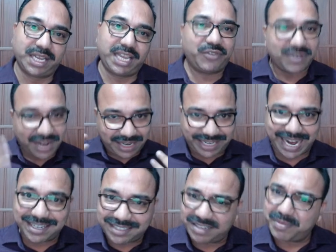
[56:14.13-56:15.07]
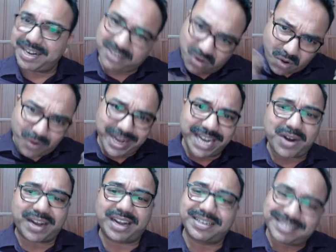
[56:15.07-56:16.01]
If you are tensed, means no need
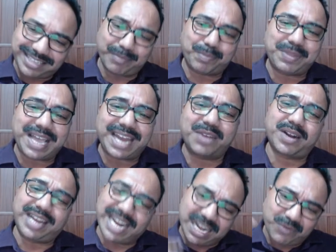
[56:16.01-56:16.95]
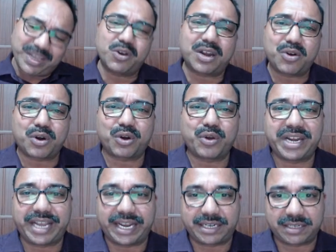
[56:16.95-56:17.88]
to attend. Skip that one. Anyway, you are not
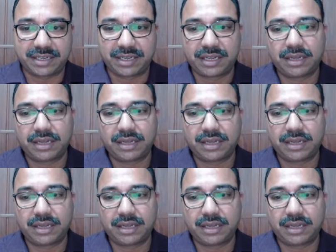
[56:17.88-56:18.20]
going to get.